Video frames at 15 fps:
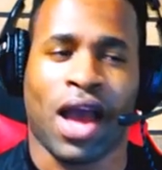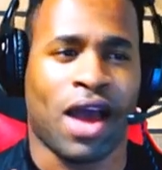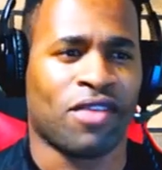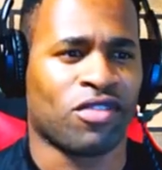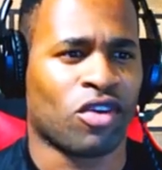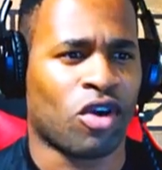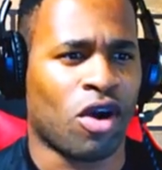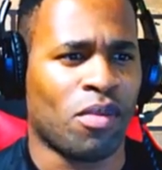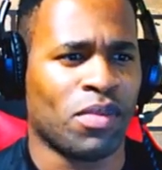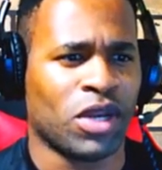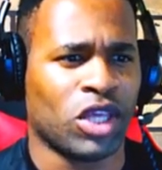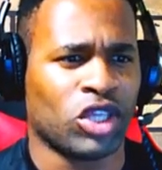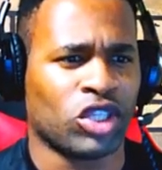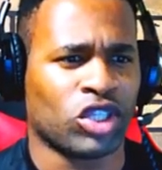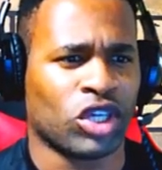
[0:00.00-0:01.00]
has a
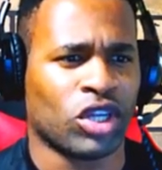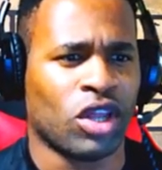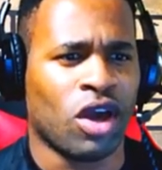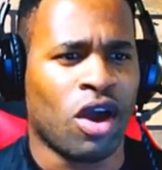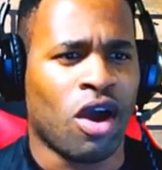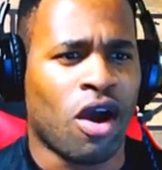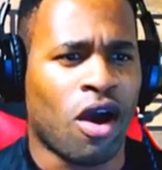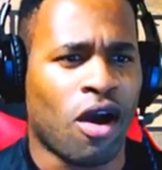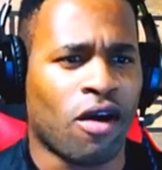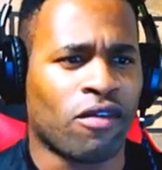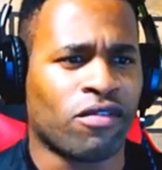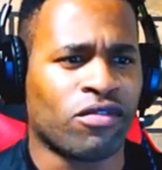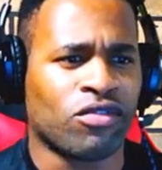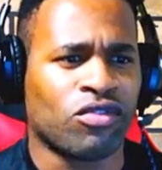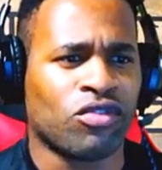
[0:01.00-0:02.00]
combination
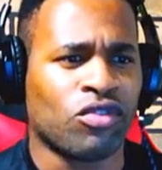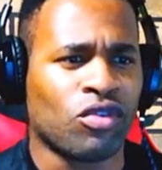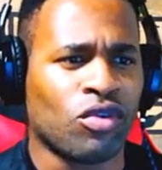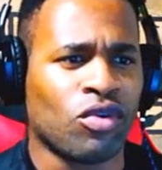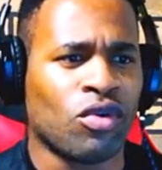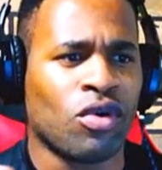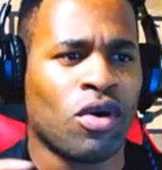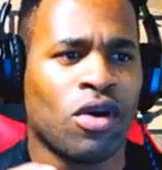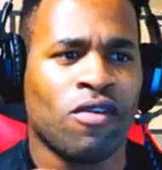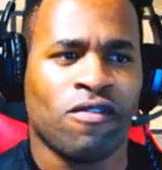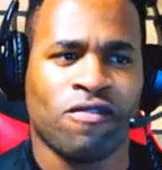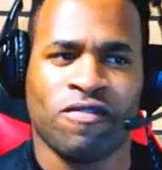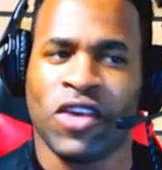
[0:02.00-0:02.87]
of two